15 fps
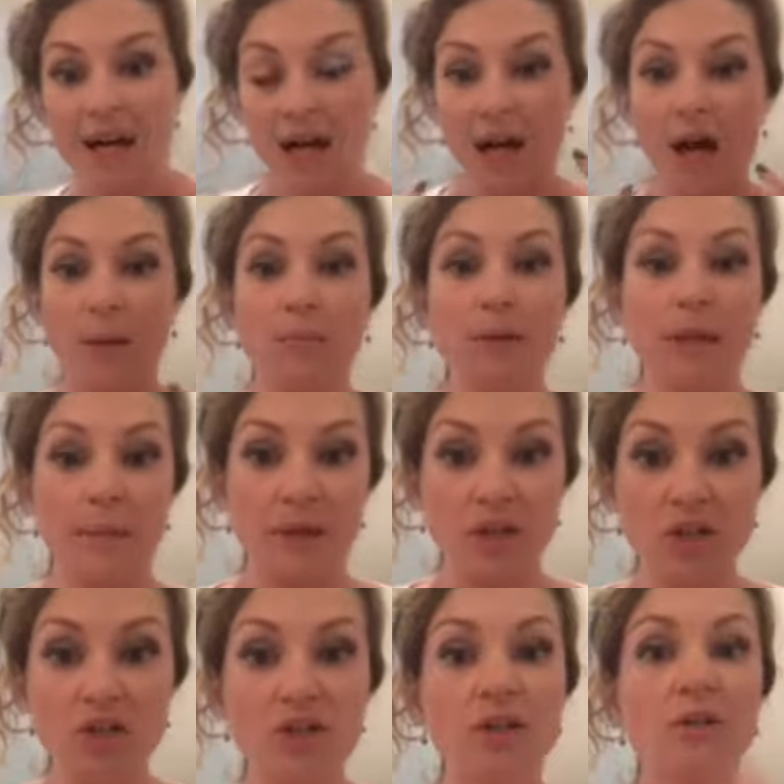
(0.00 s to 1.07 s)
a
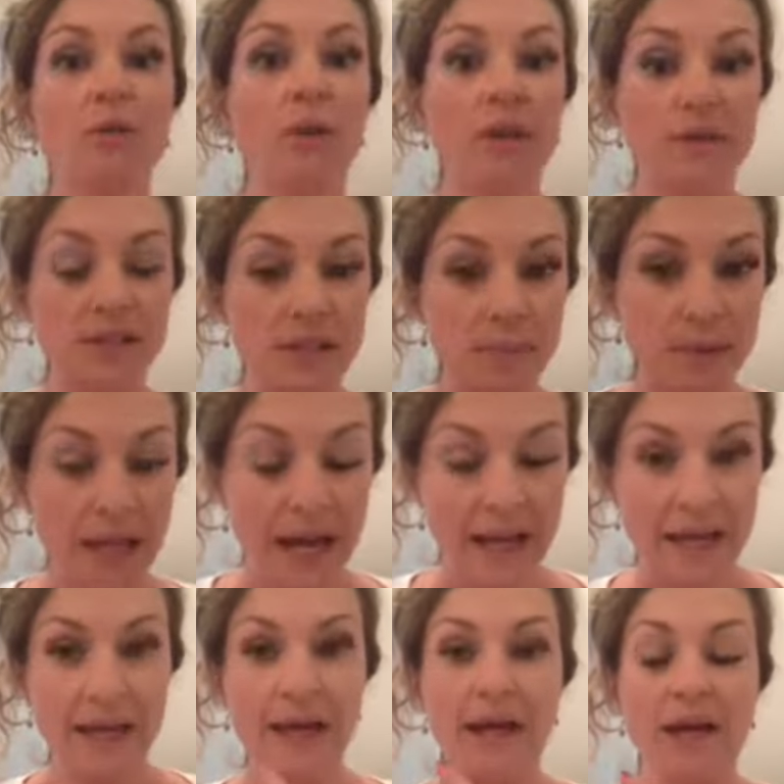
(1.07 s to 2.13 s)
blemish, whether it's a
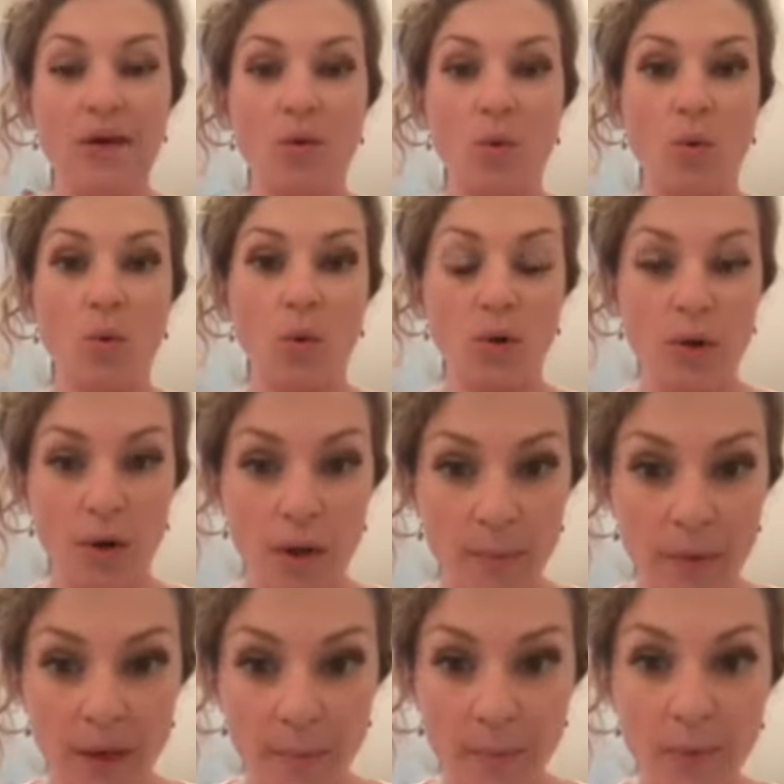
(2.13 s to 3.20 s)
blackhead or a
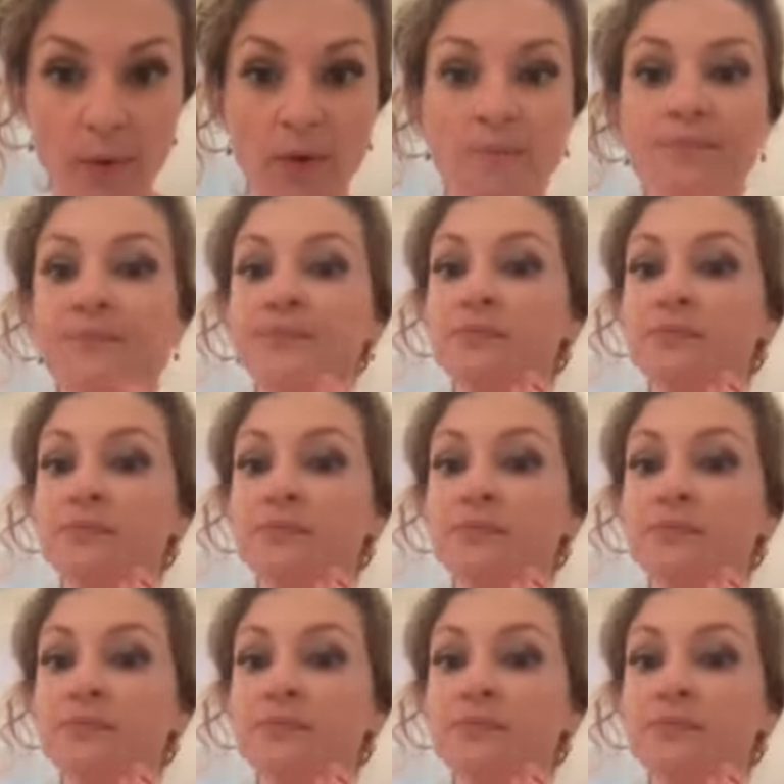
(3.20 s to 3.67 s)
pimple.